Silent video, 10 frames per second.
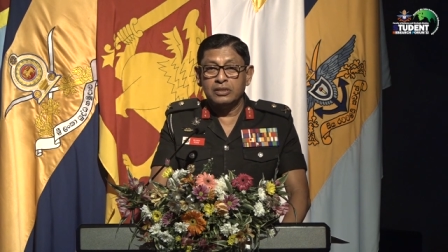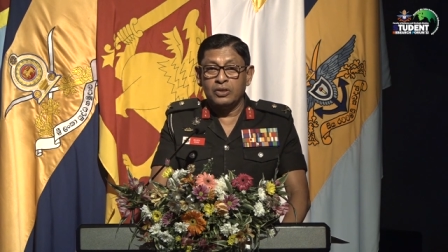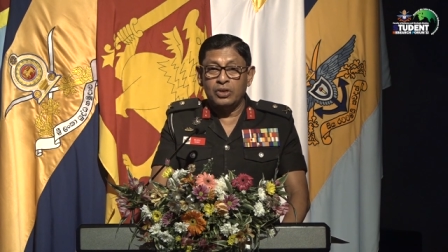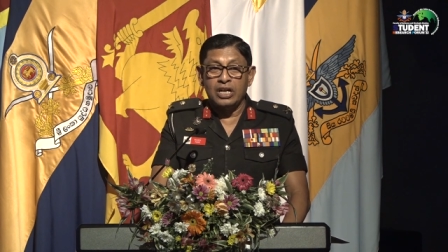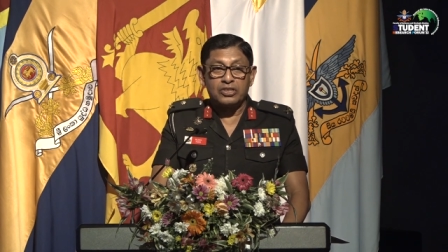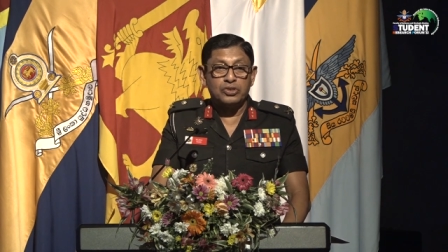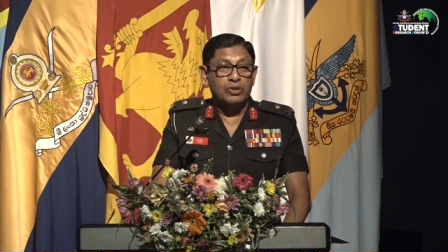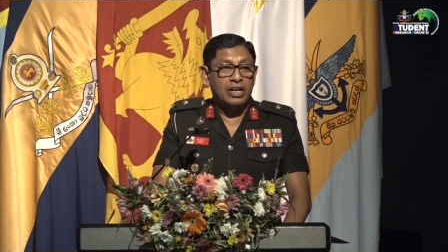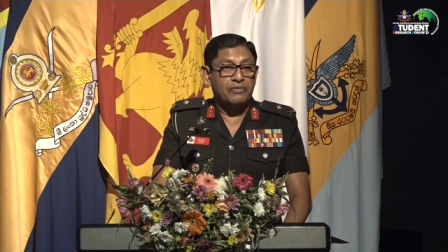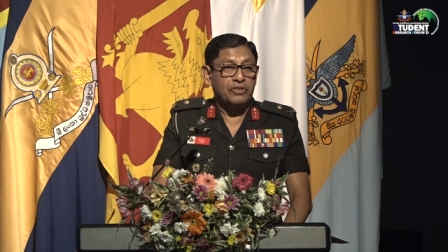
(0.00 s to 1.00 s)
Good luck
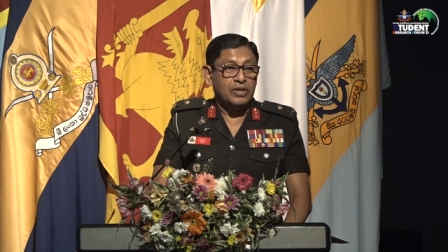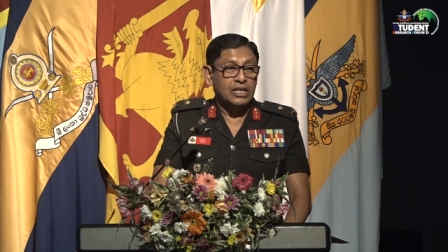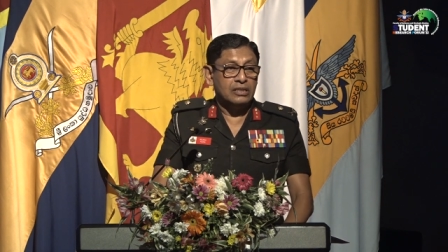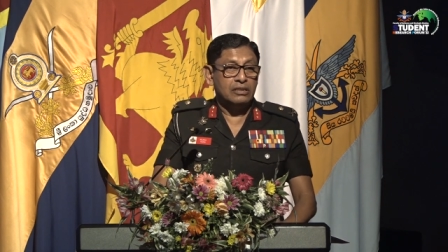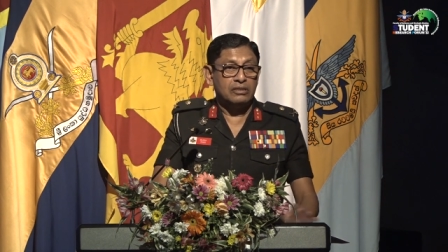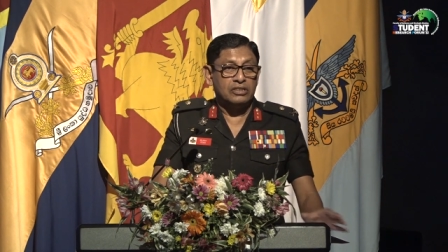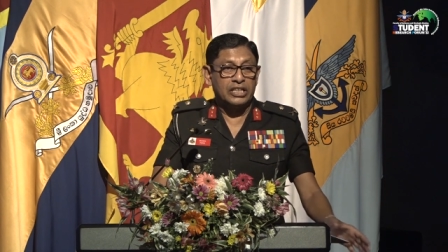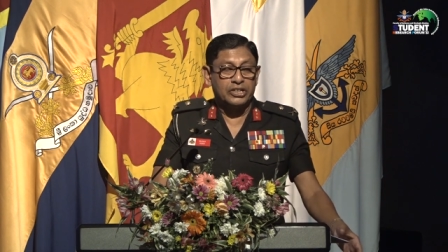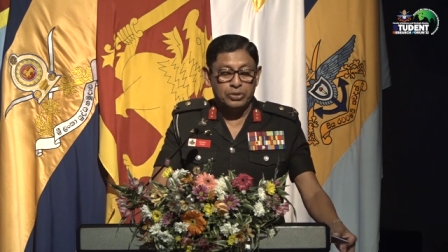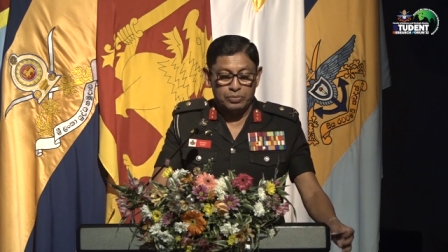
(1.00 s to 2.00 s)
to everyone.
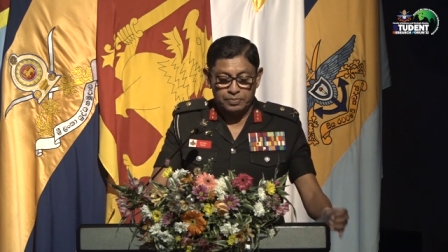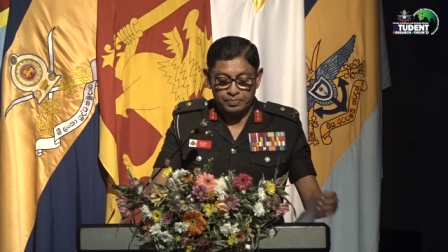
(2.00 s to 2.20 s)
Thank you.